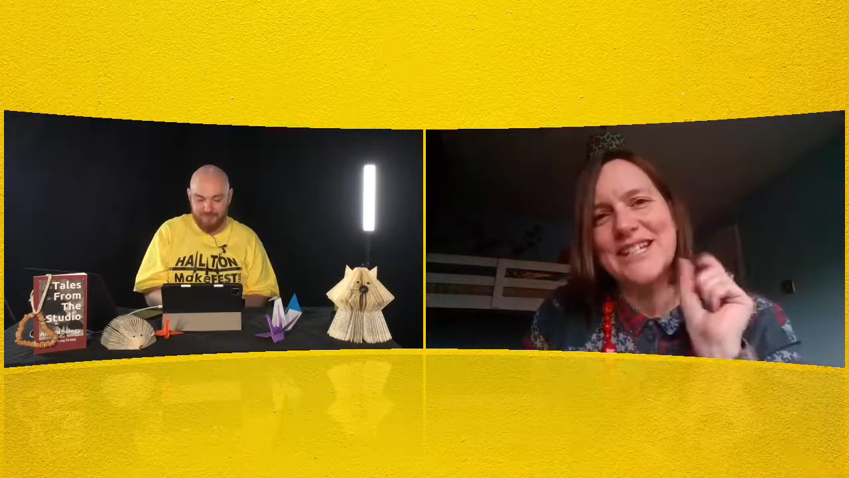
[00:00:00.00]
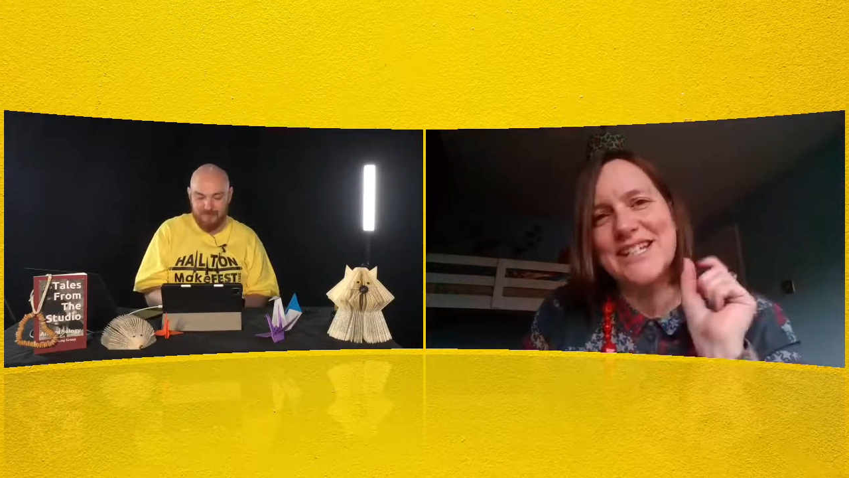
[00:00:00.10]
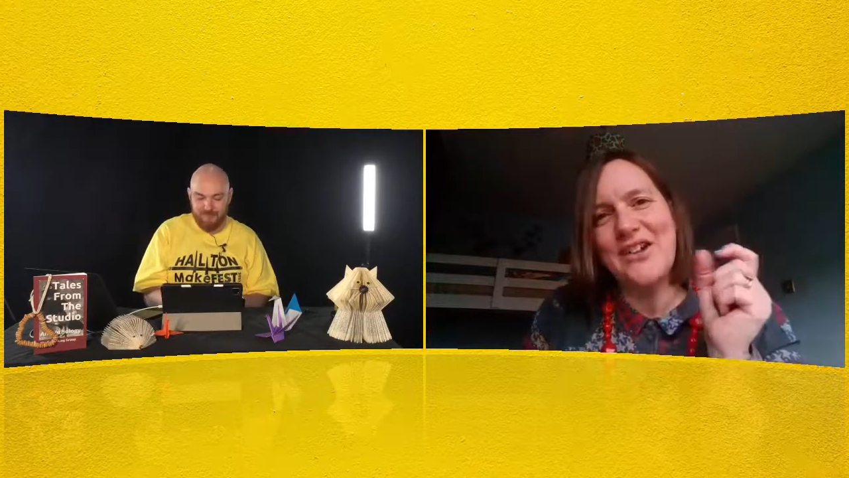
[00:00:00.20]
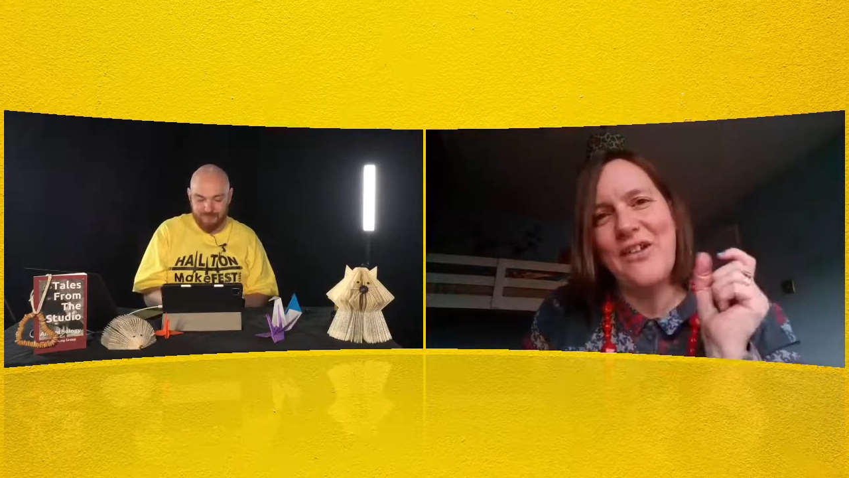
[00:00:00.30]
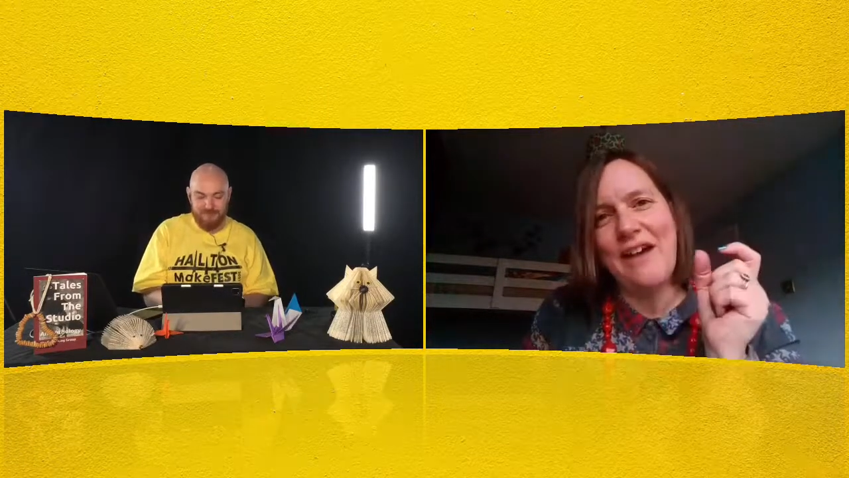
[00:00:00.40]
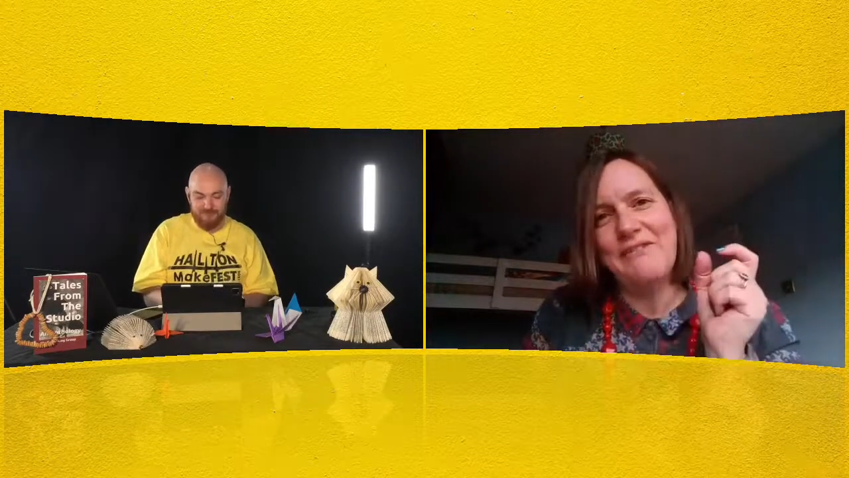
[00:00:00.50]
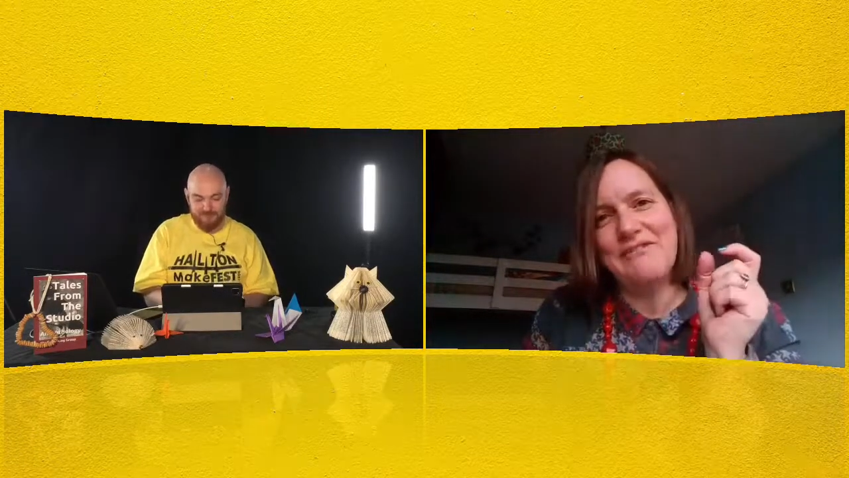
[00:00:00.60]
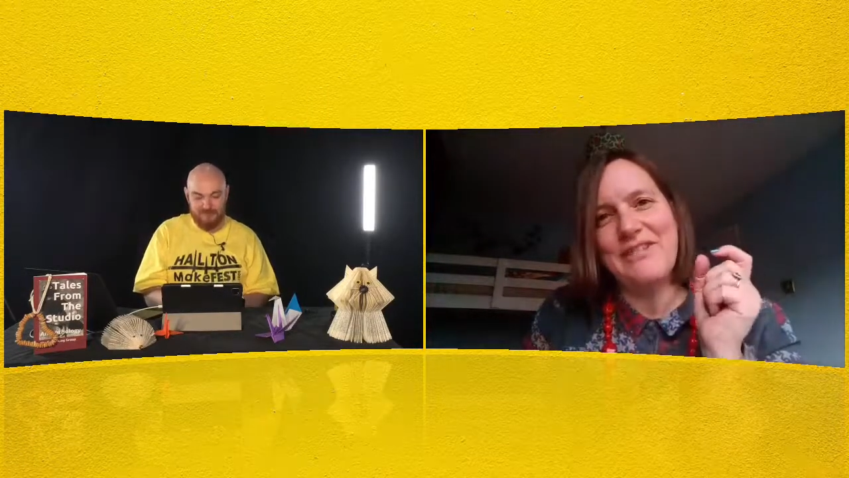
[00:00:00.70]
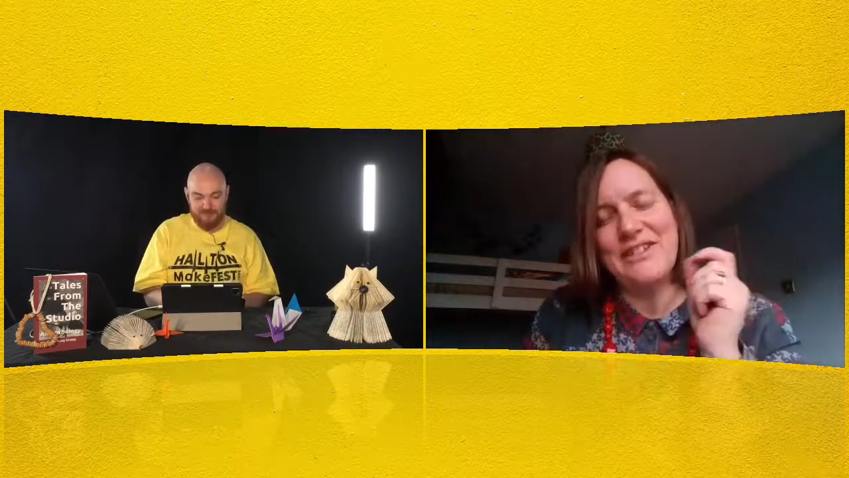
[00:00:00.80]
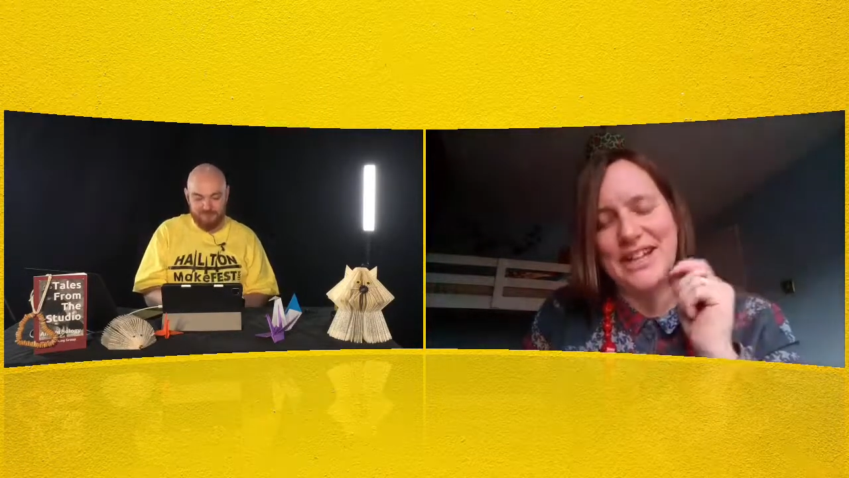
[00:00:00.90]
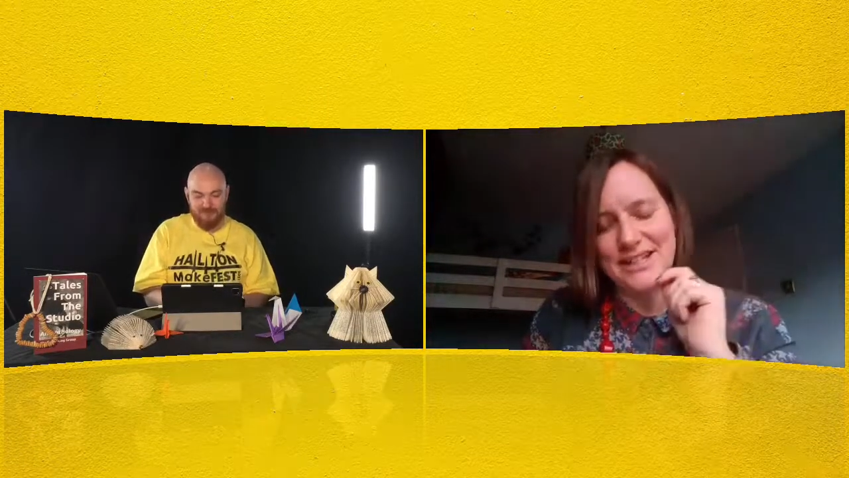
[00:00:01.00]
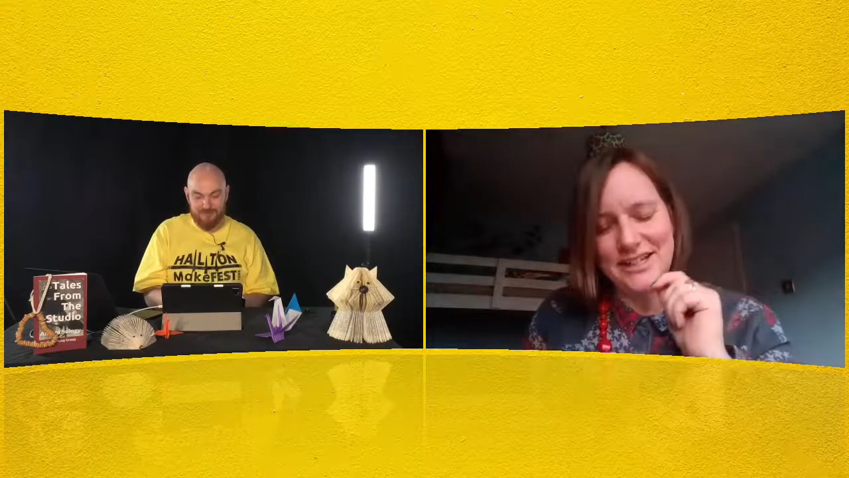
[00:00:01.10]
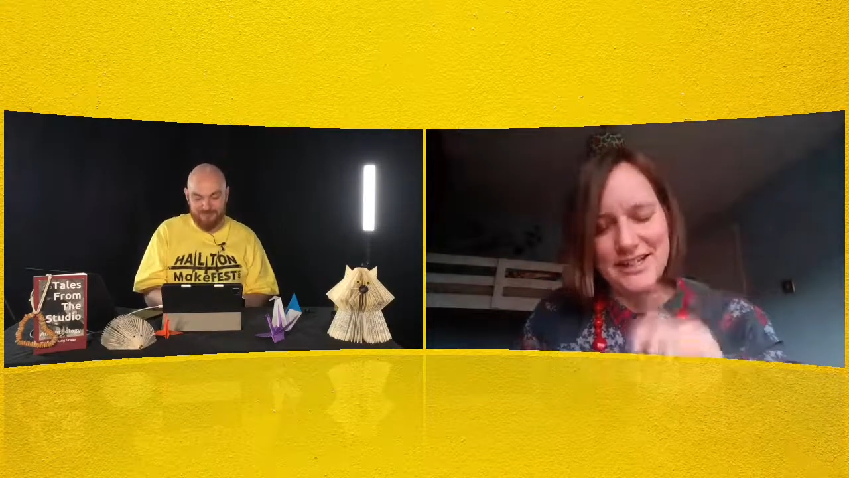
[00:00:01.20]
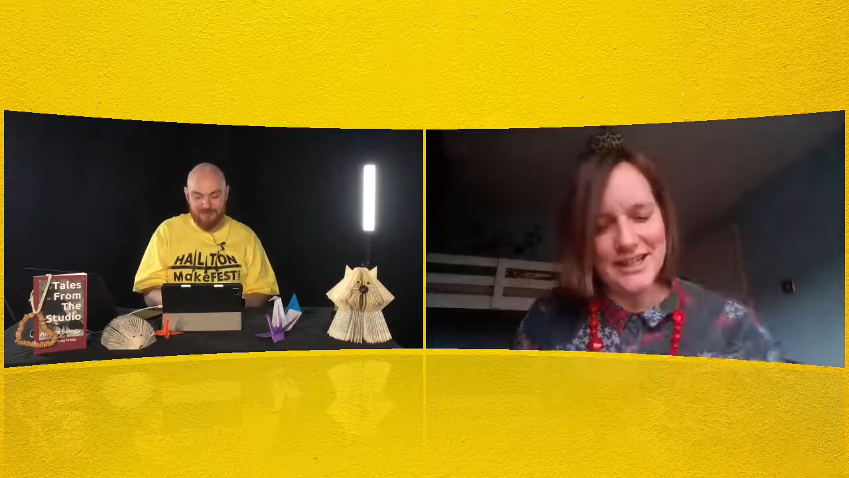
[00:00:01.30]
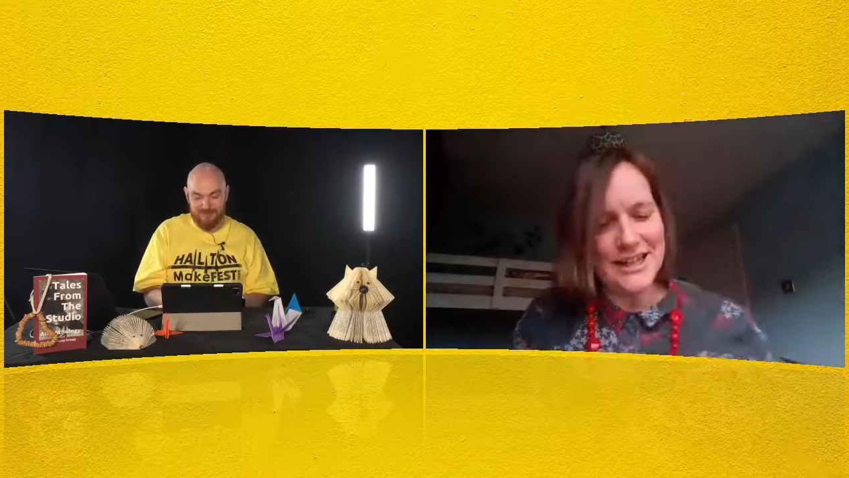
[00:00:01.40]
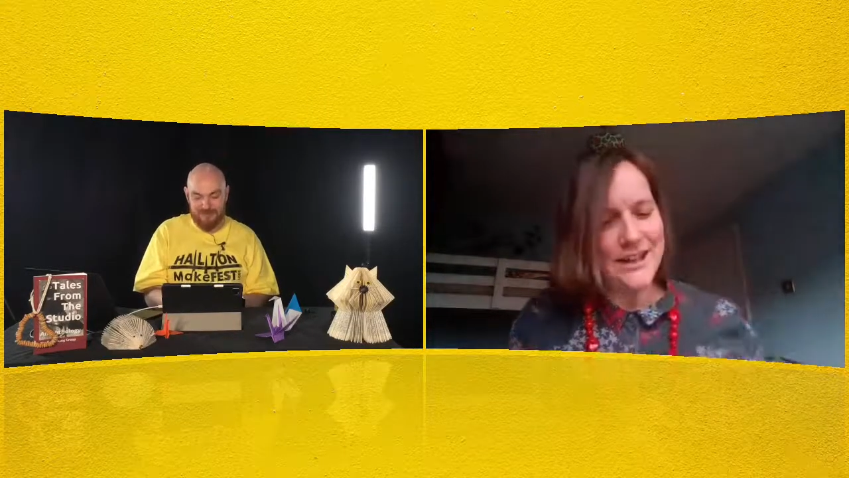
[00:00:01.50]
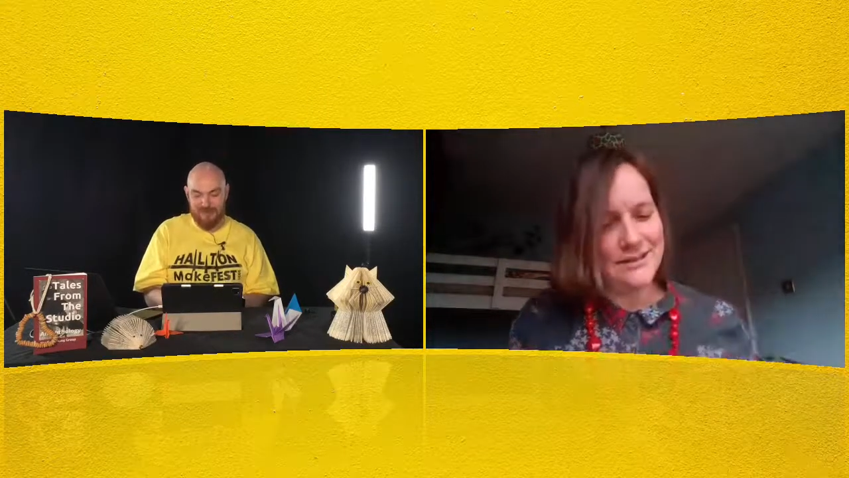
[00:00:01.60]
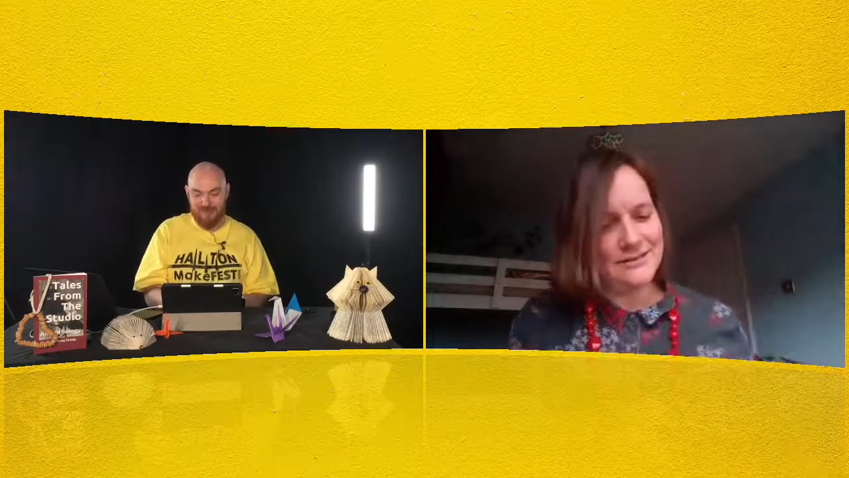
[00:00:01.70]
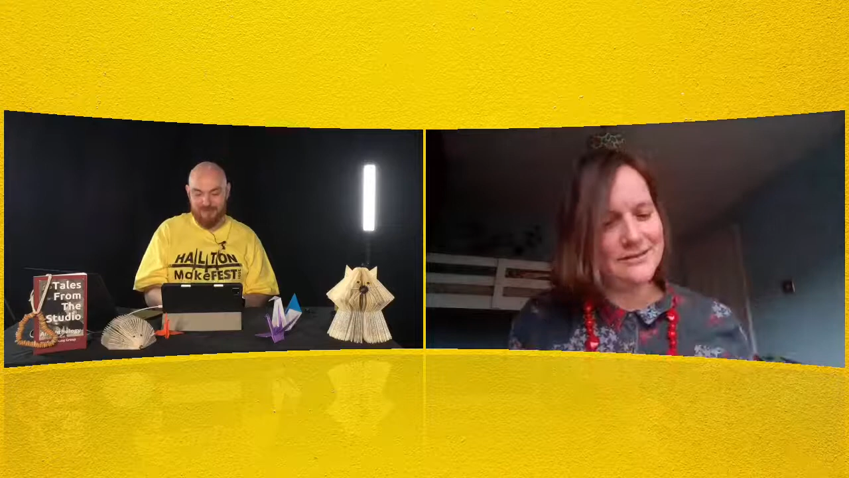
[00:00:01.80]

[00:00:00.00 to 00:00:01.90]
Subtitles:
She's got that forever, hasn't she? Yeah.